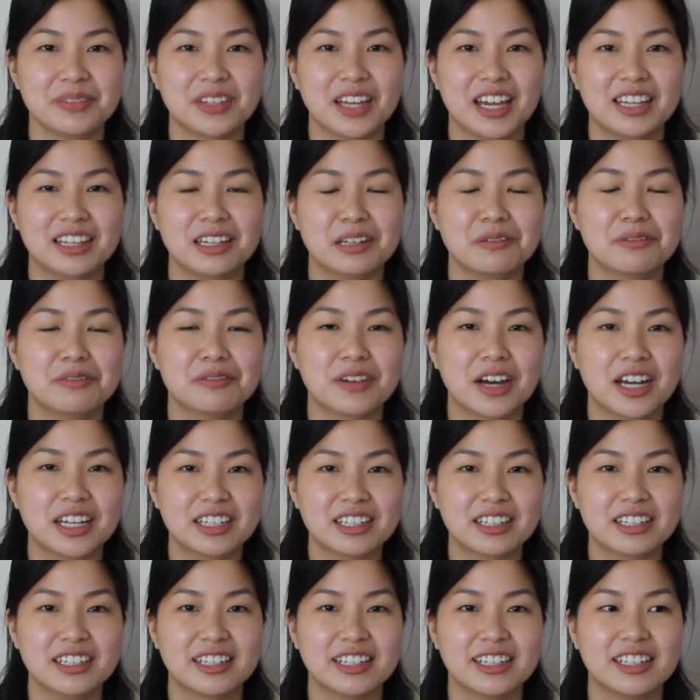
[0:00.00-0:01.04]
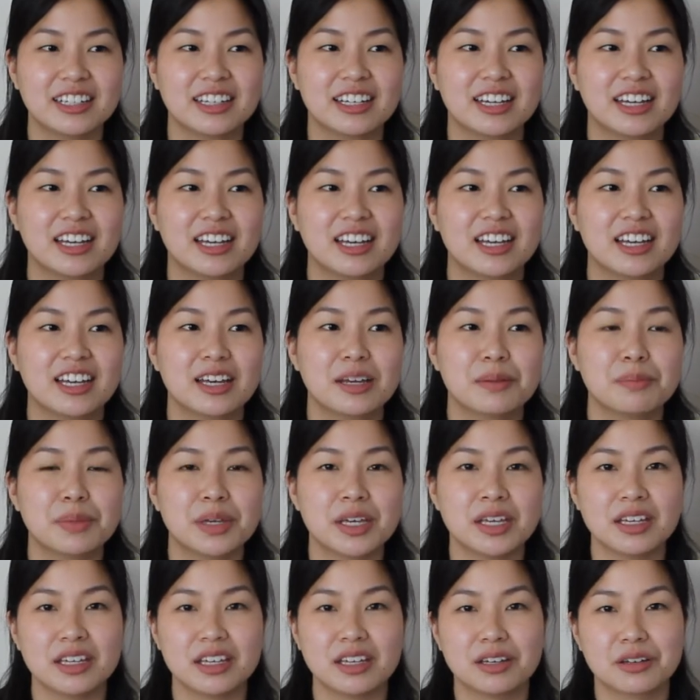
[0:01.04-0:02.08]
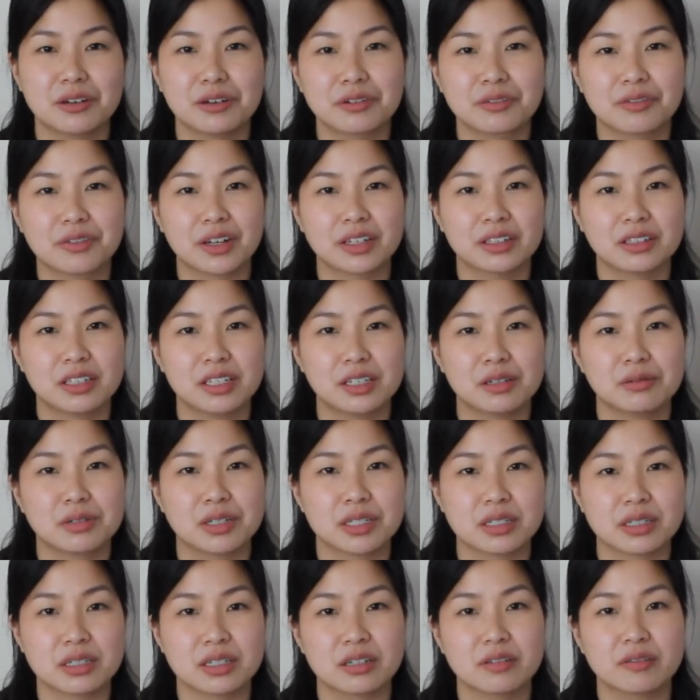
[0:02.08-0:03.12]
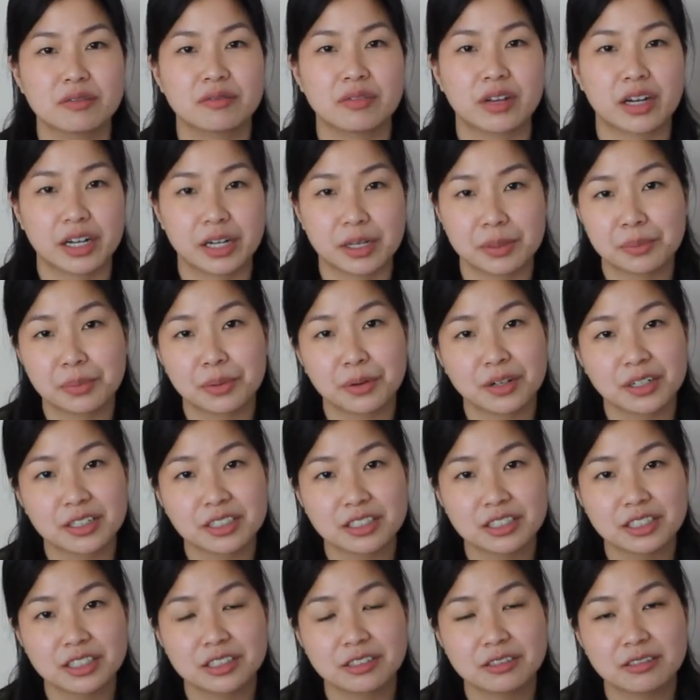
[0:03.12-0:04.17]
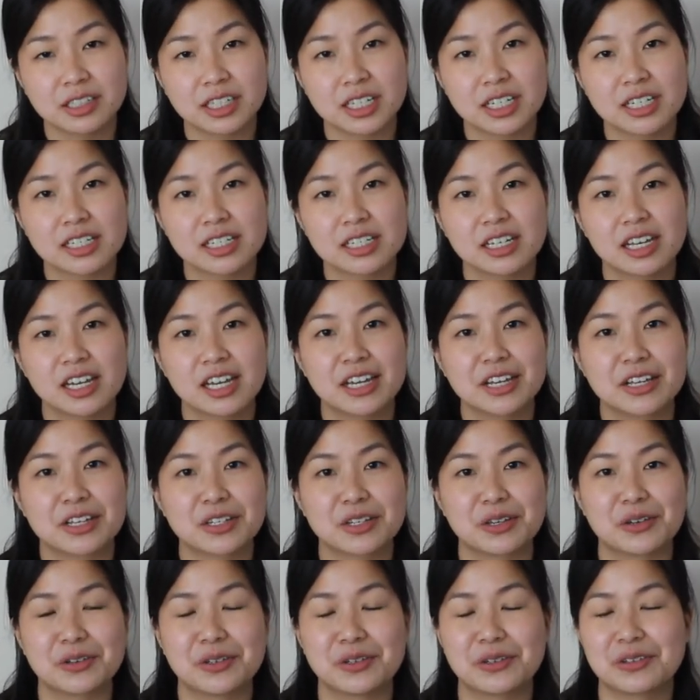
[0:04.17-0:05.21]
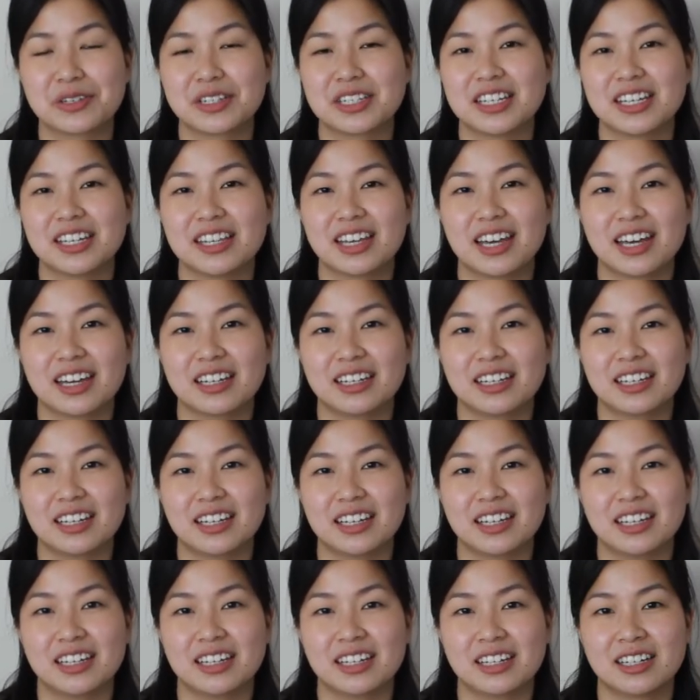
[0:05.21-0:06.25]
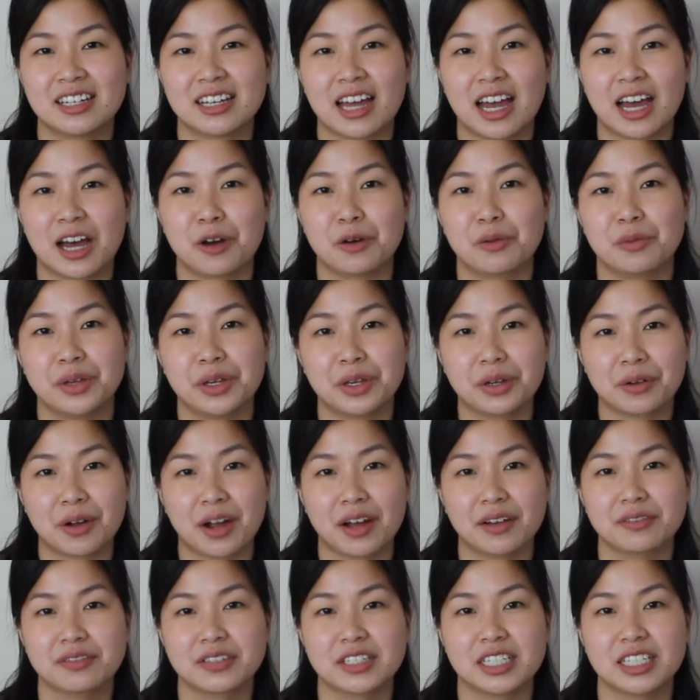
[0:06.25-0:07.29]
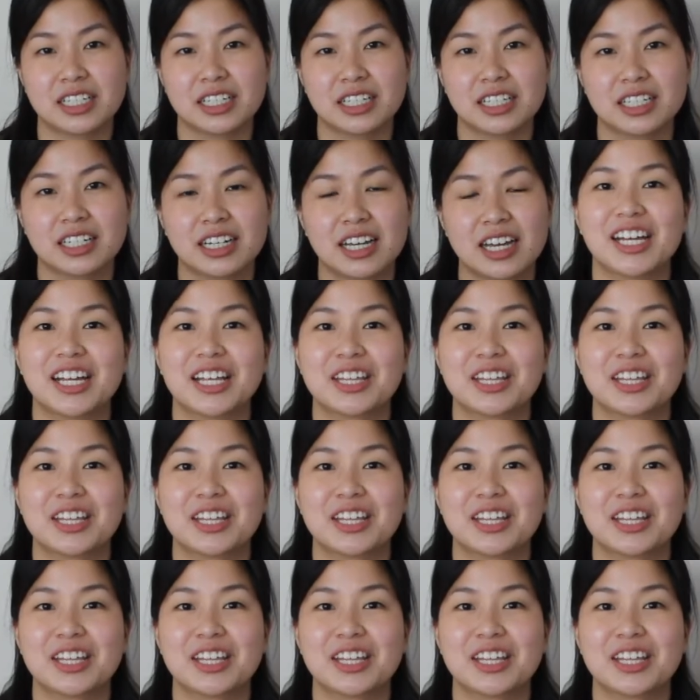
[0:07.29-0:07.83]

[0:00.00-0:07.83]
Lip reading: And then finally, being eco-friendly was very important to us. So you'll see that in how we crafted.